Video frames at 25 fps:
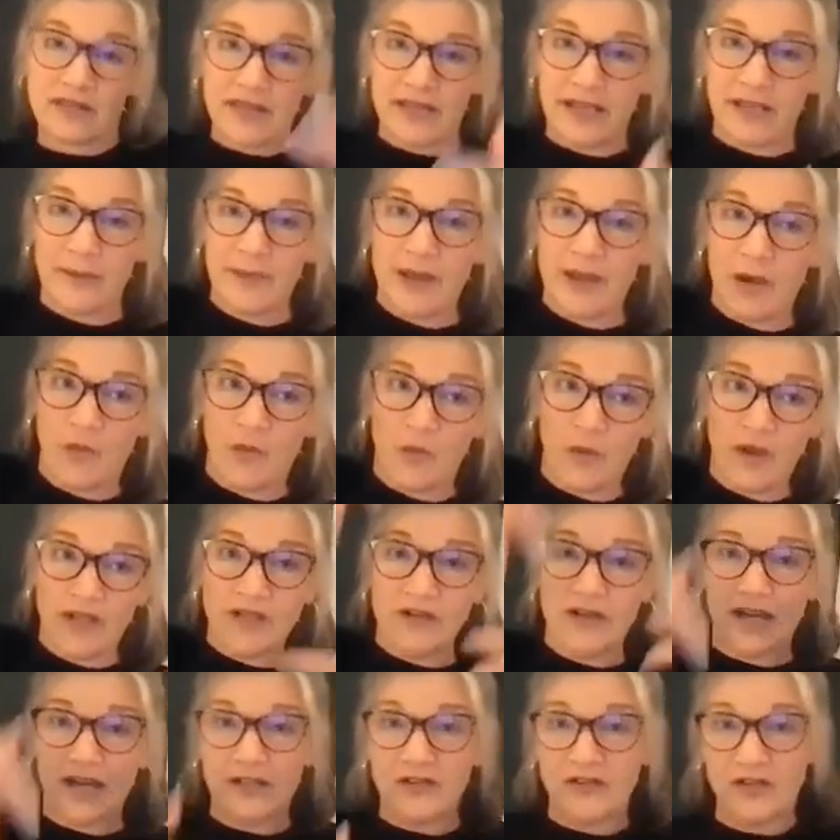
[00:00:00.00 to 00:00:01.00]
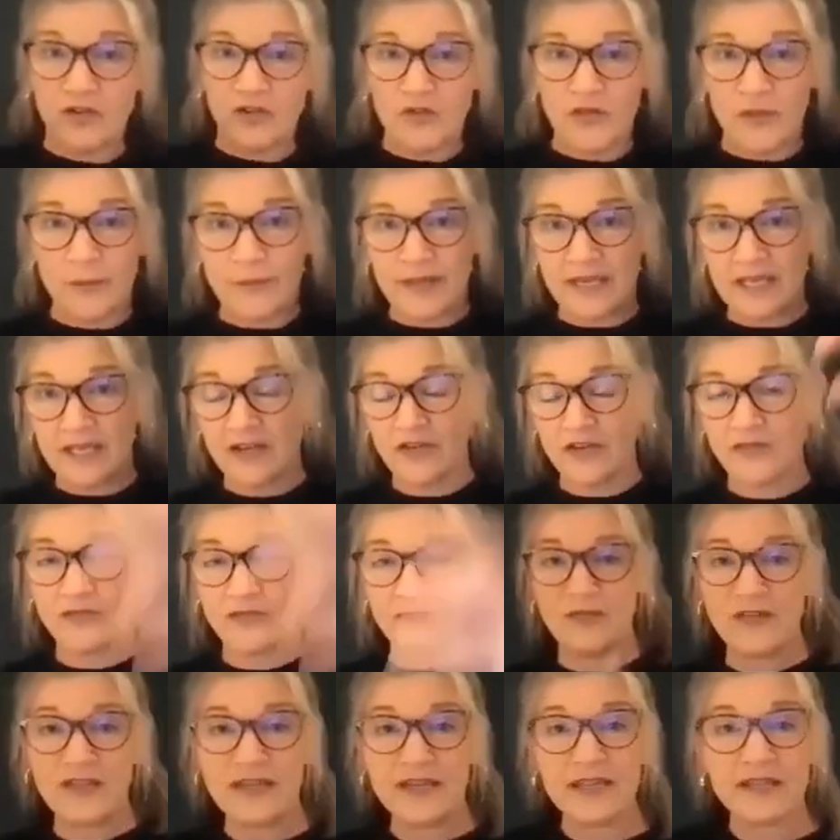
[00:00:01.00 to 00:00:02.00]
think about what you got to do the minute your
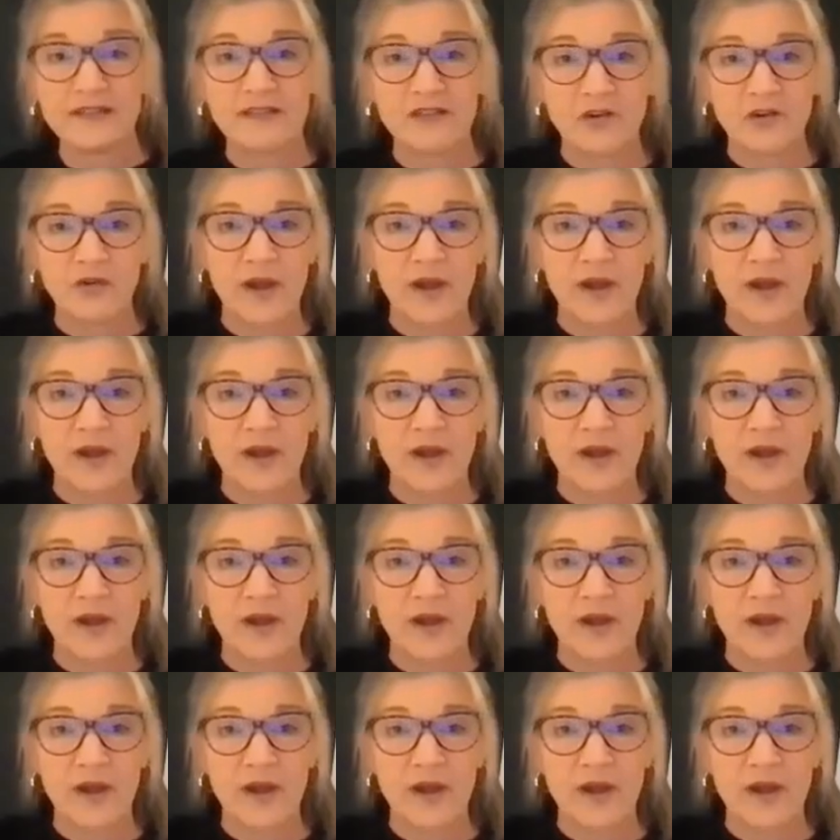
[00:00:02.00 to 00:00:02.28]
feet hit